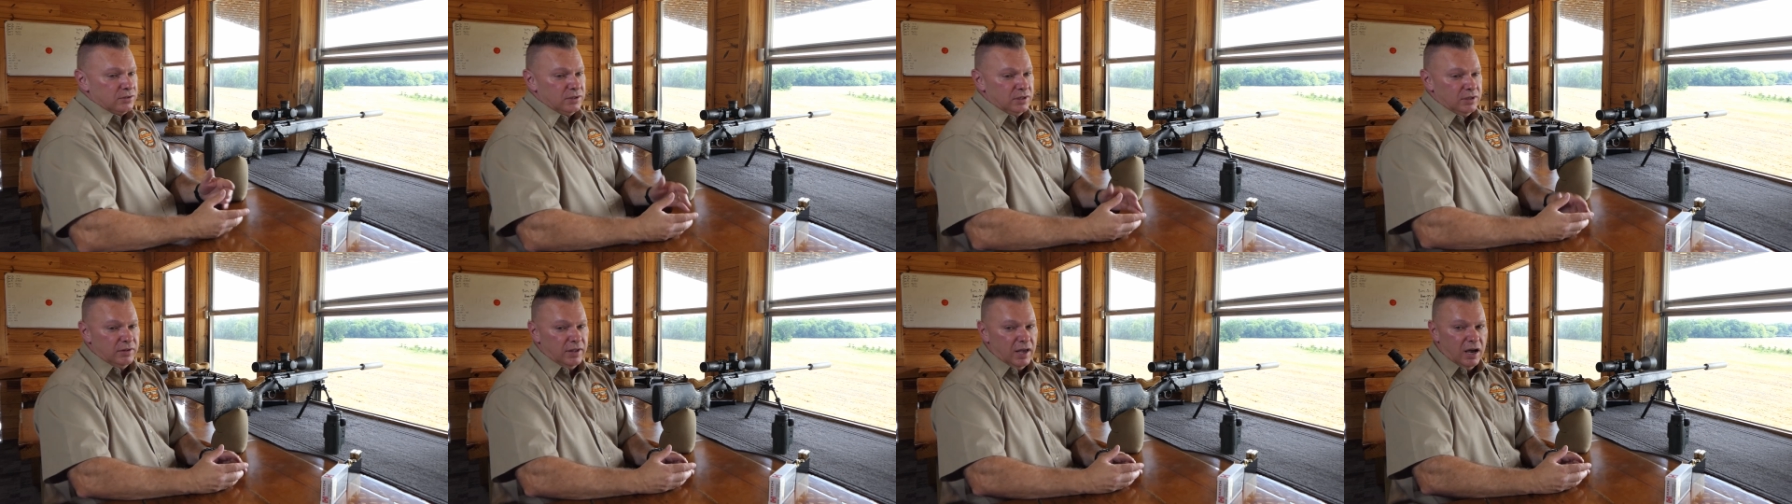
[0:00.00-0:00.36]

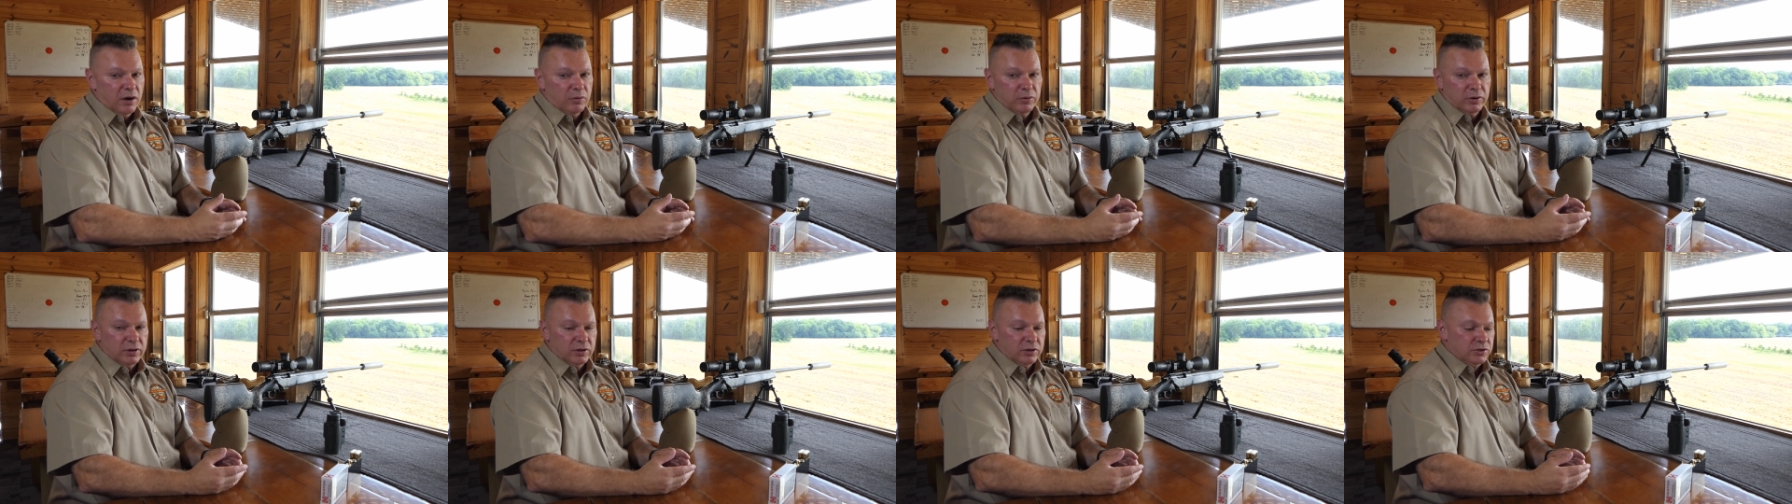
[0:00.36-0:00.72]
see
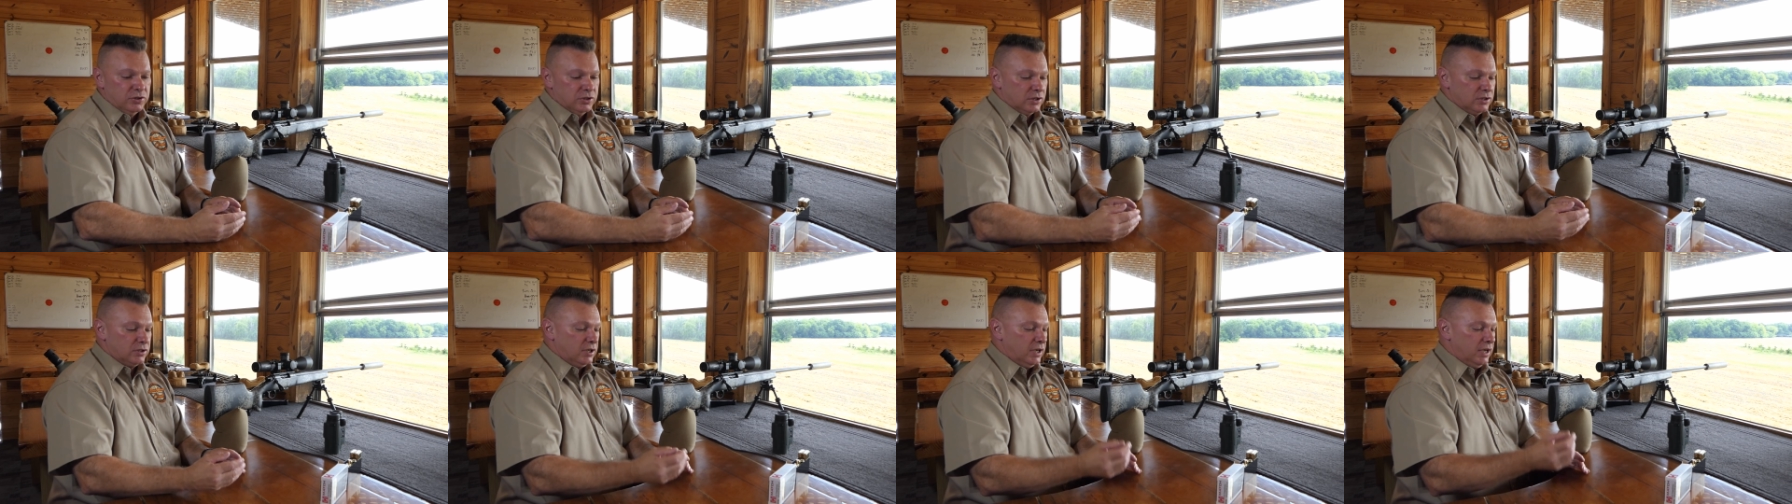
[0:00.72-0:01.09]
that one
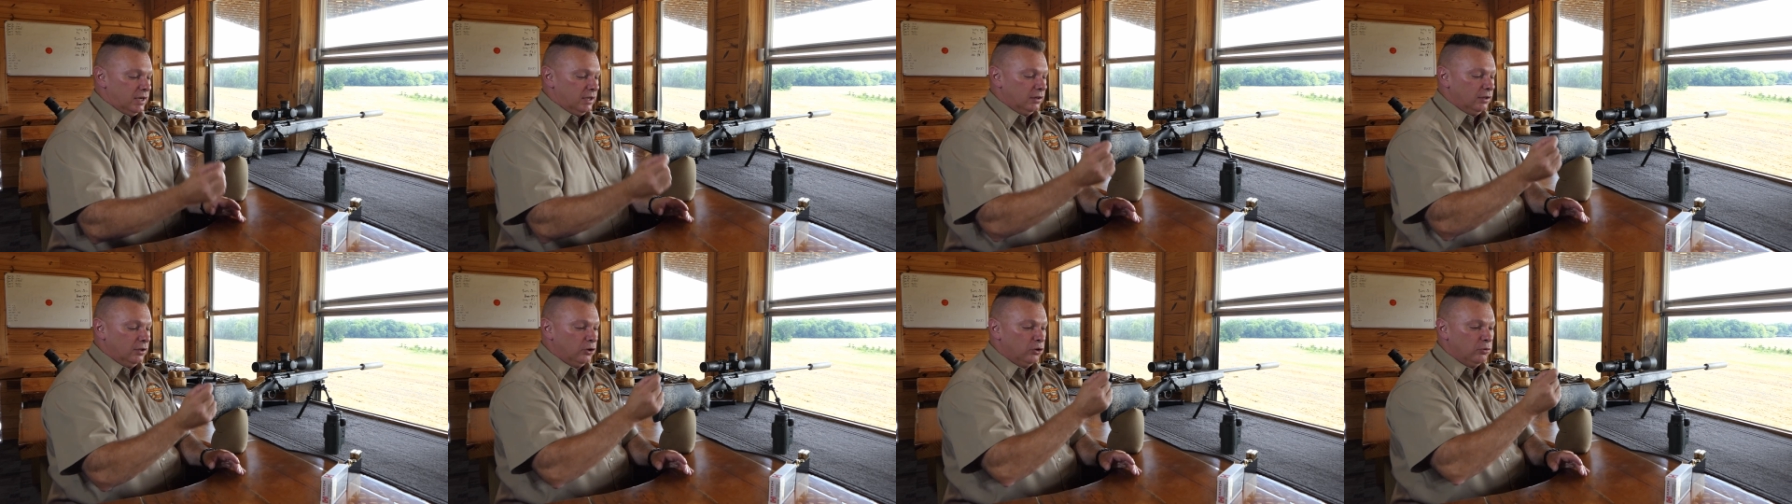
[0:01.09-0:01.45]
just
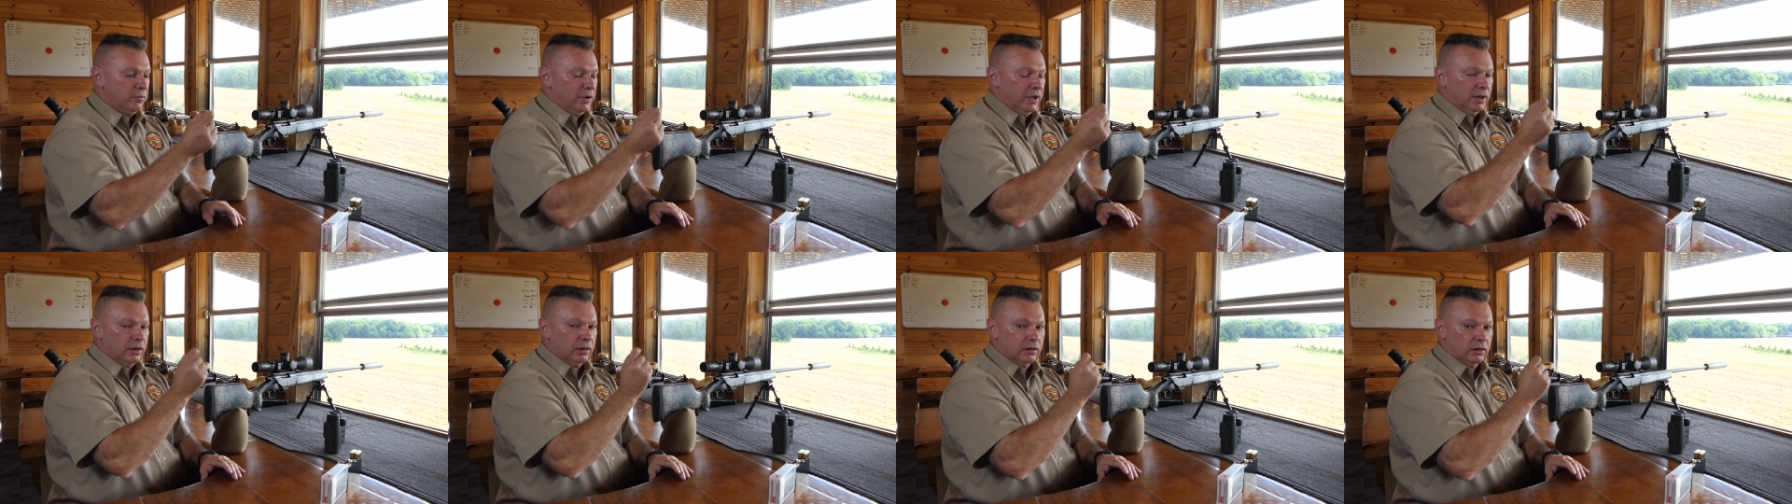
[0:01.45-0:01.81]
hit a little
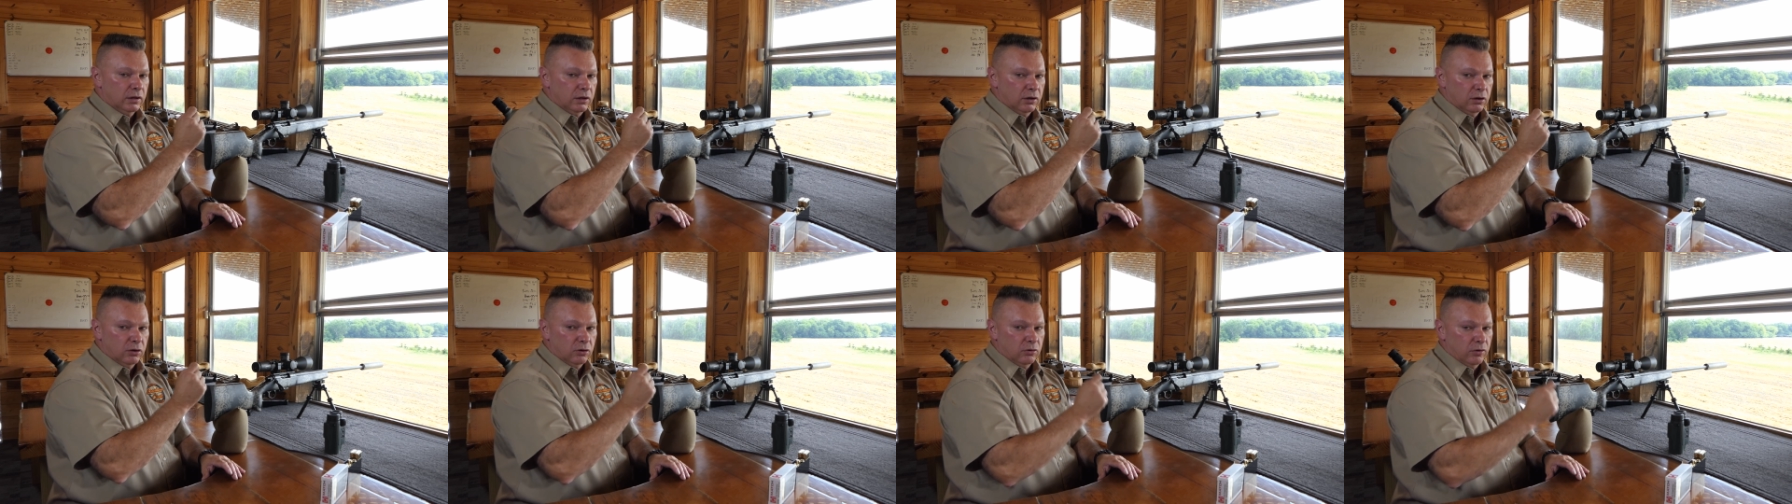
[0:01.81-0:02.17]
bit
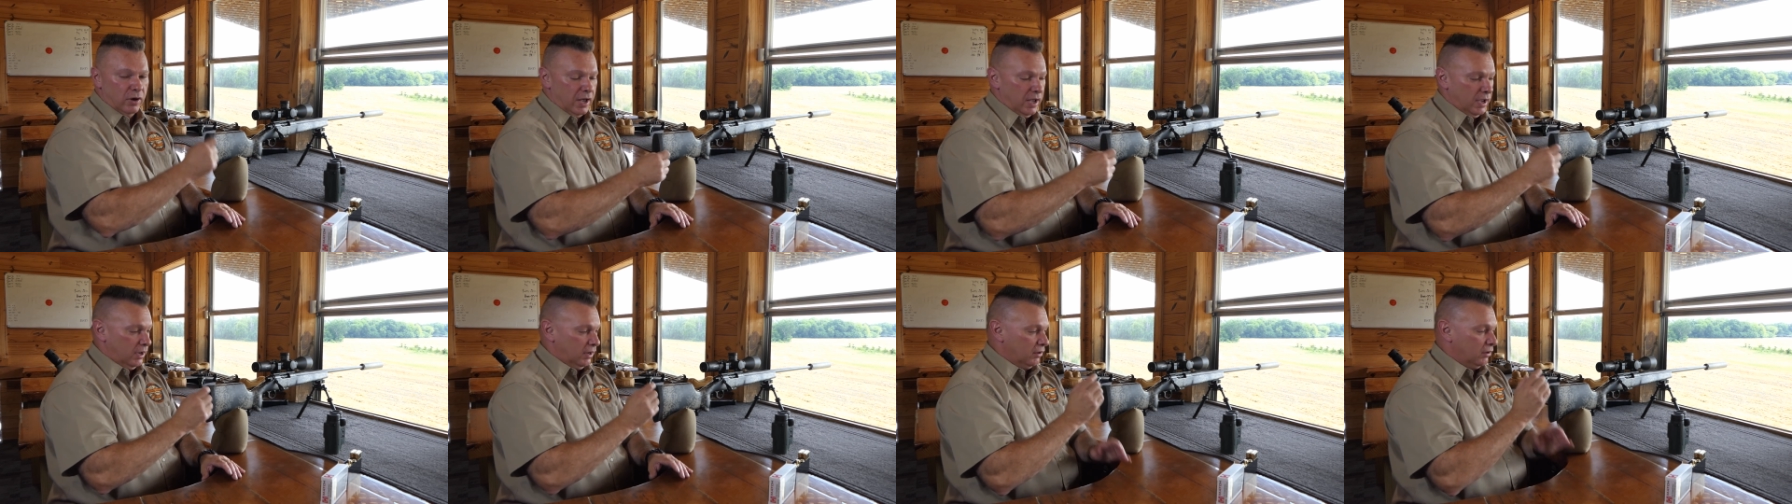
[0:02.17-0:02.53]
low
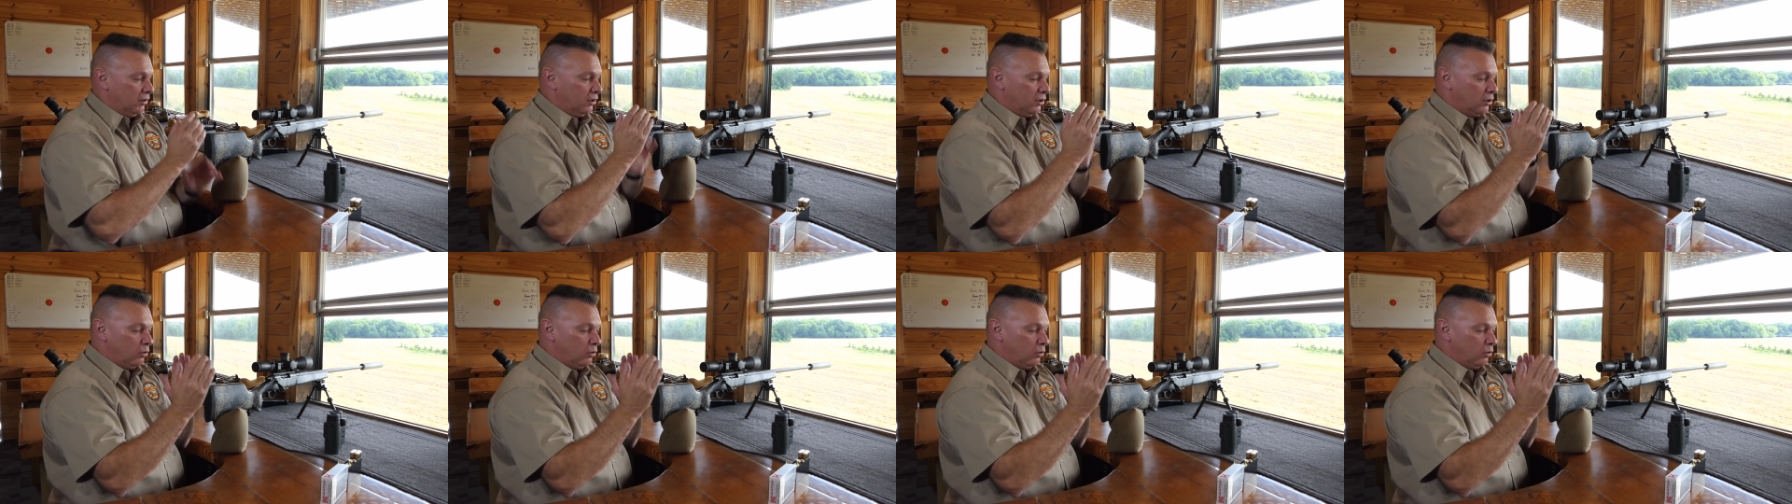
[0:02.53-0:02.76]
and